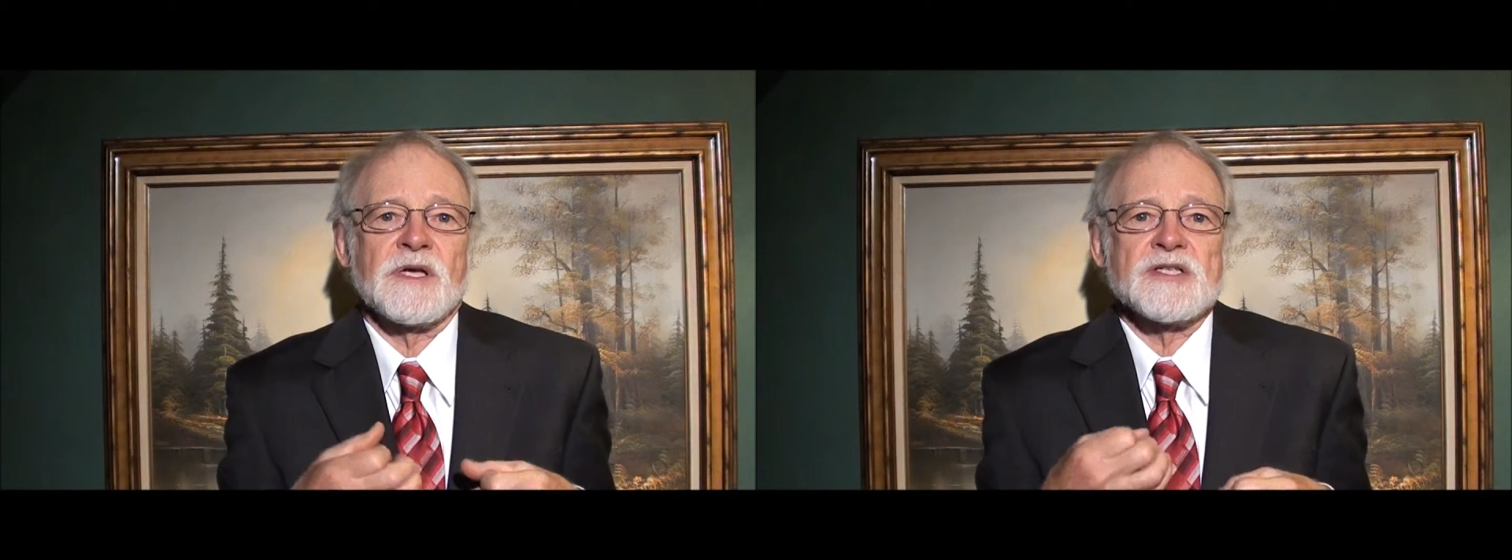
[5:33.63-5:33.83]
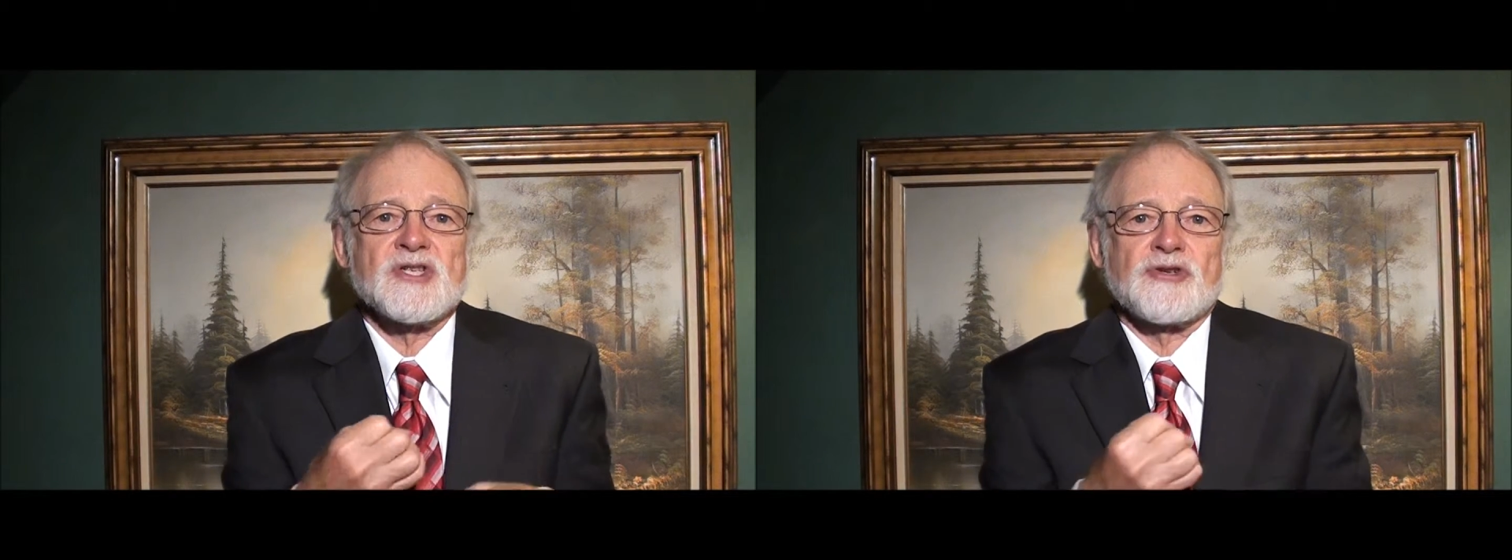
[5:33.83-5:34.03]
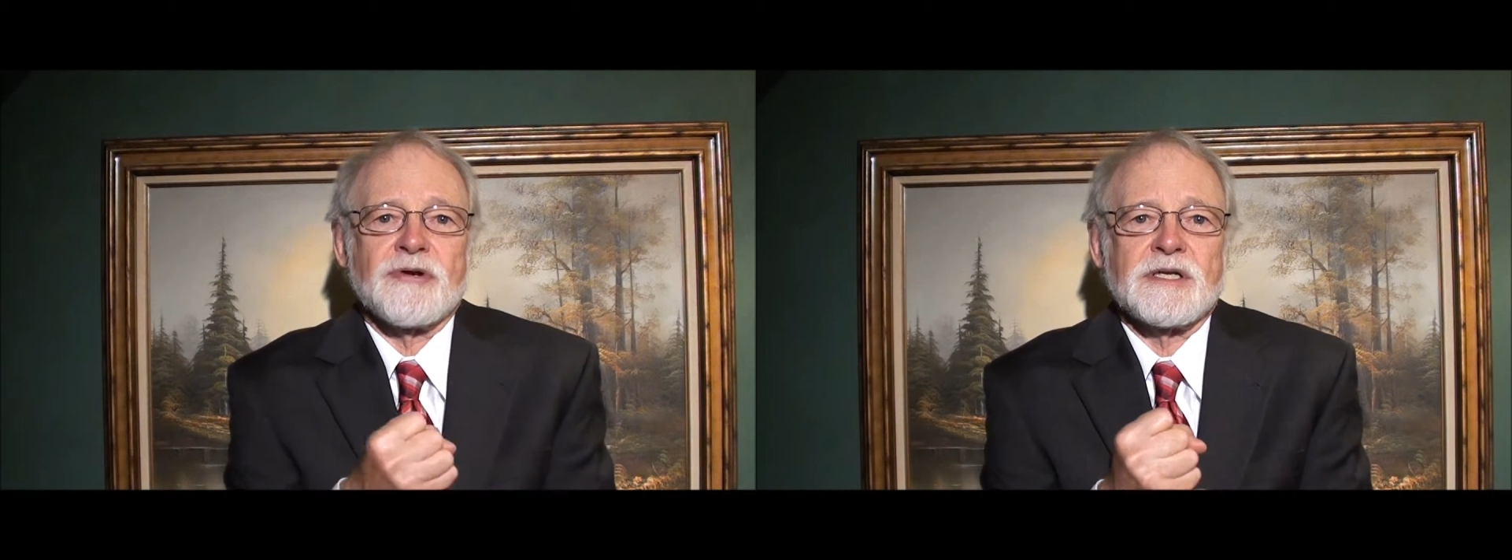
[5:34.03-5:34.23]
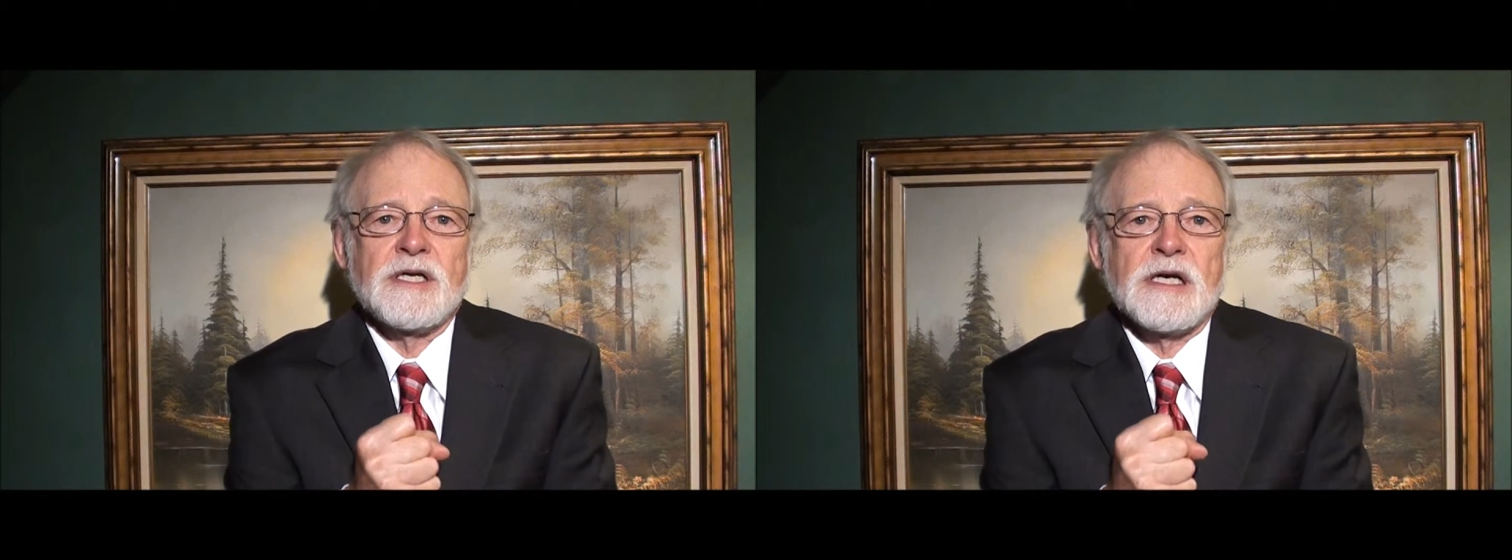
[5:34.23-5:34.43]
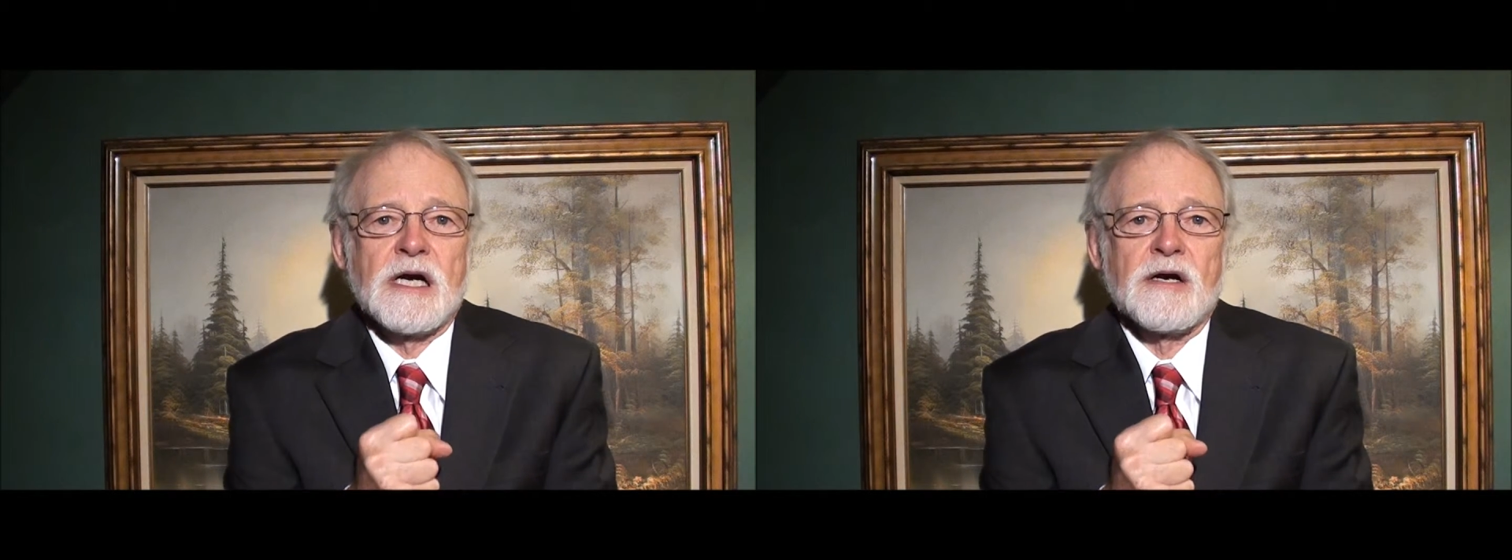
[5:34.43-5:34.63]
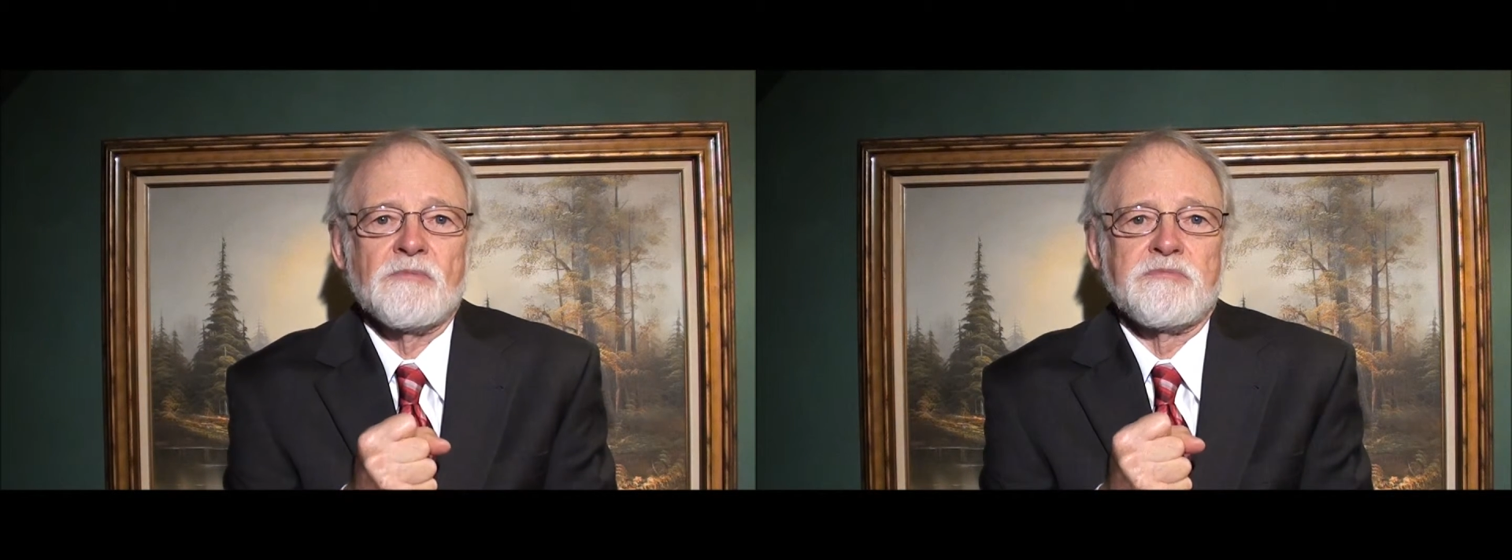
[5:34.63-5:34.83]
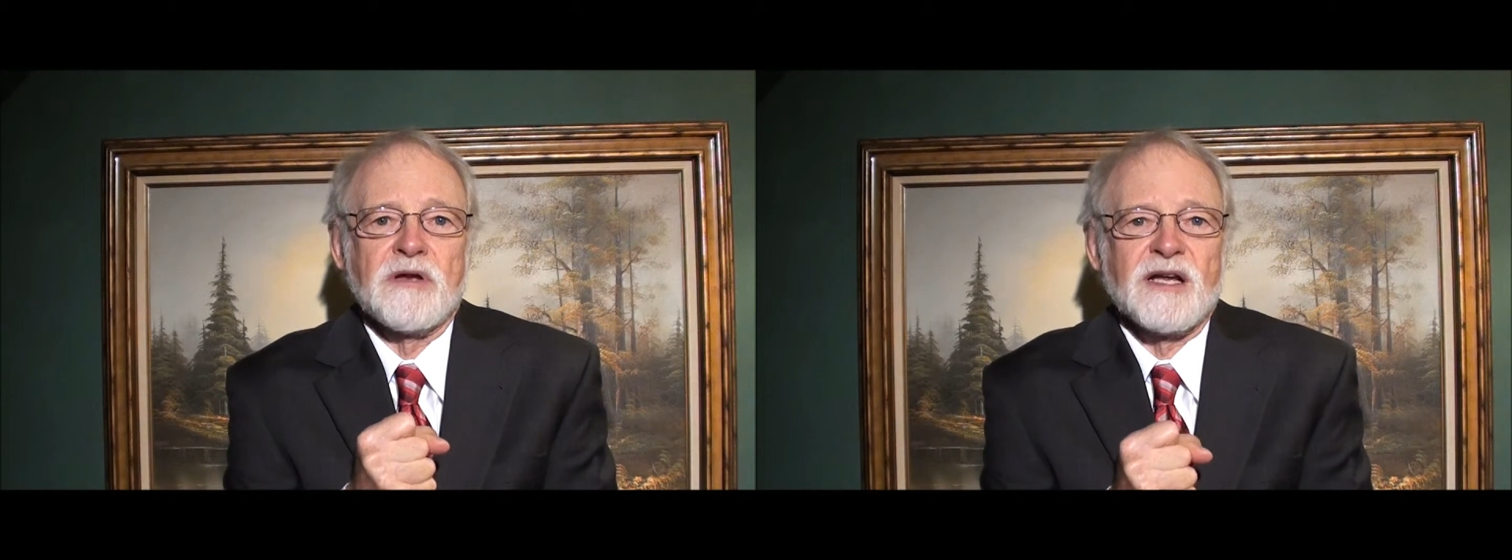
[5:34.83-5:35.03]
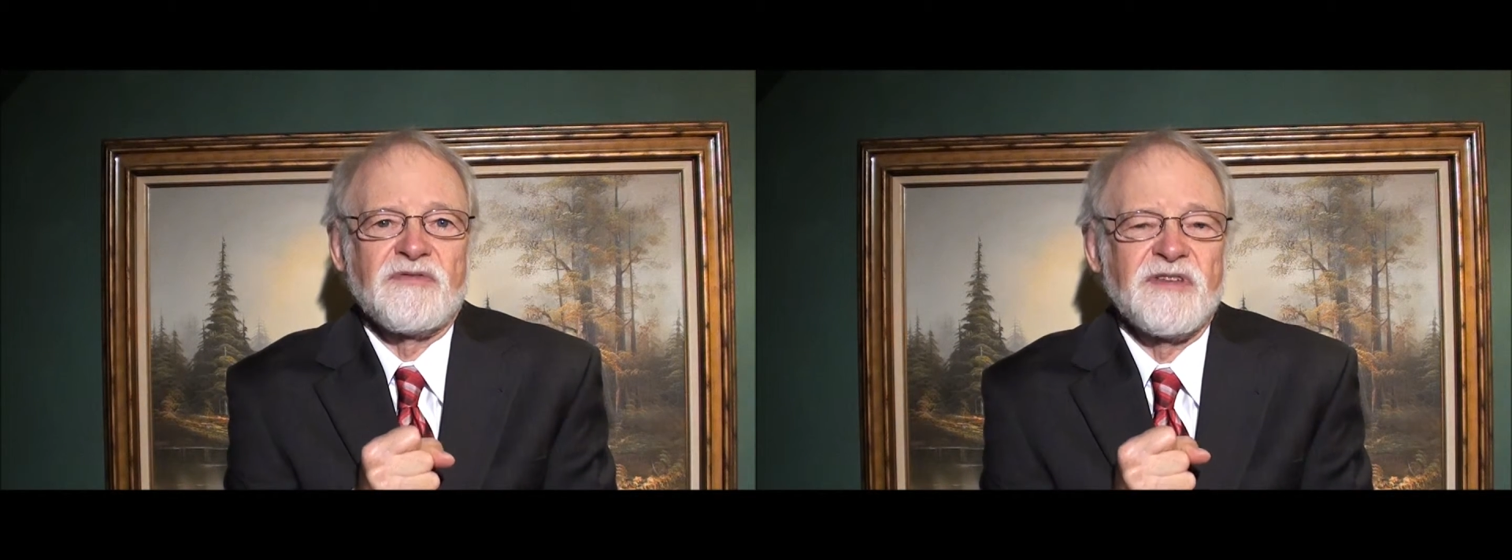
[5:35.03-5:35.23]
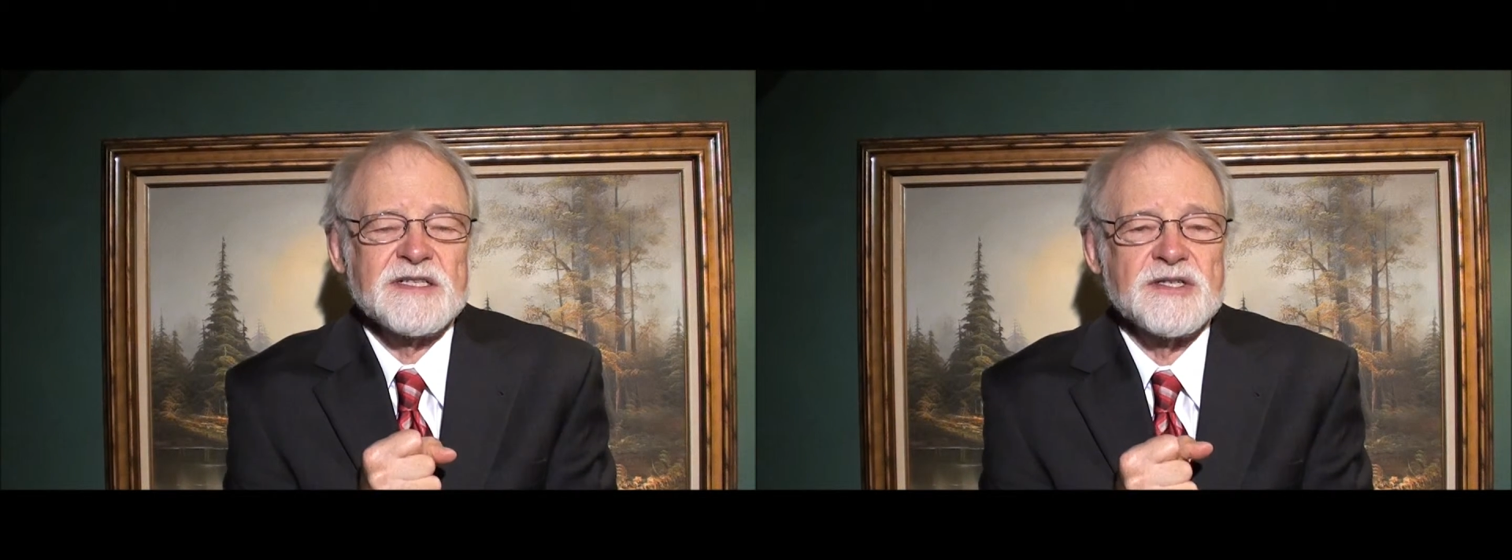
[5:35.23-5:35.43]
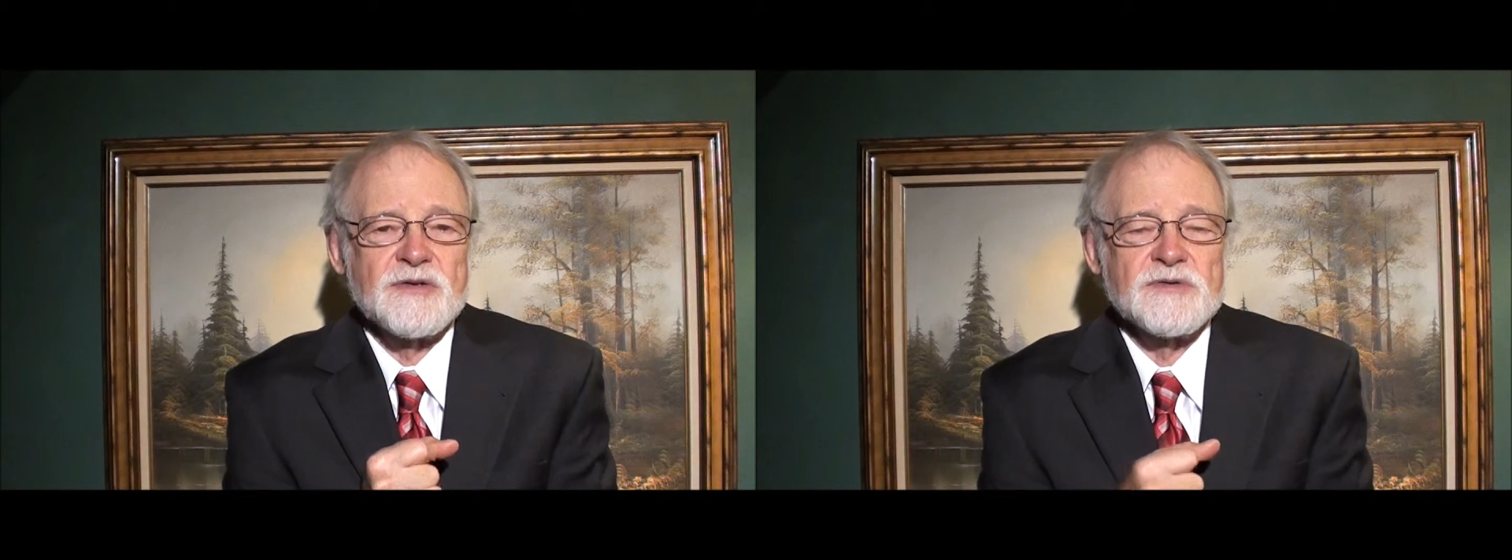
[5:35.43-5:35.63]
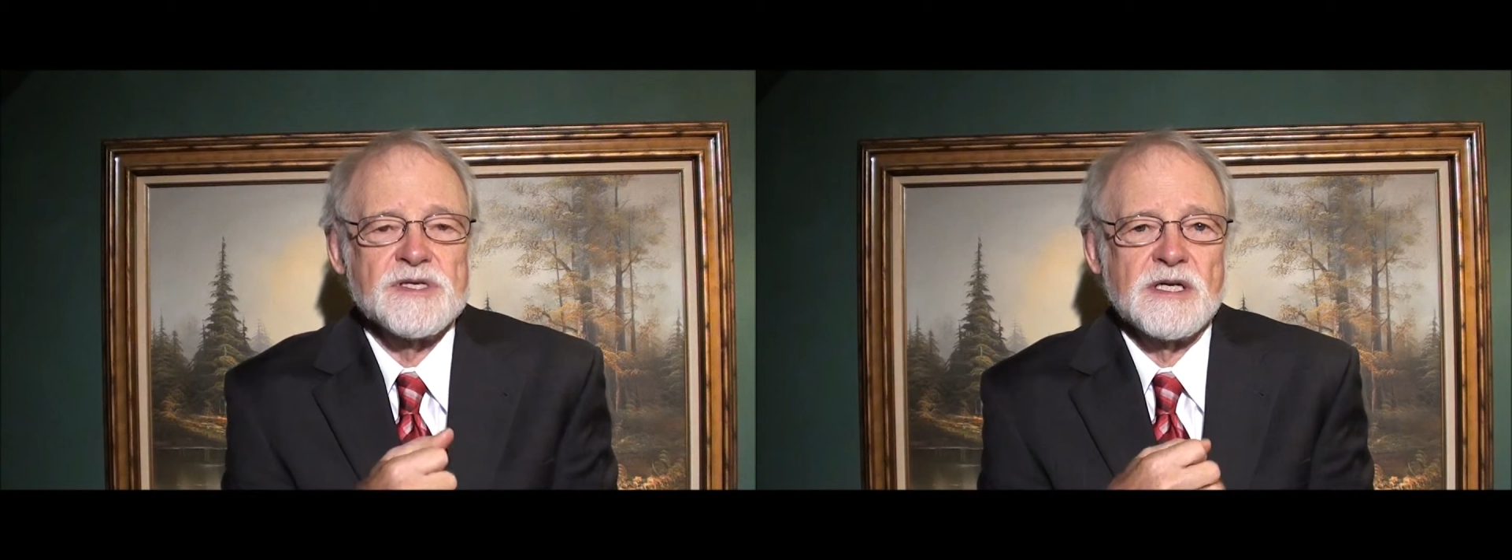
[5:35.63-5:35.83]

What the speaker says: constricting our blood vessels,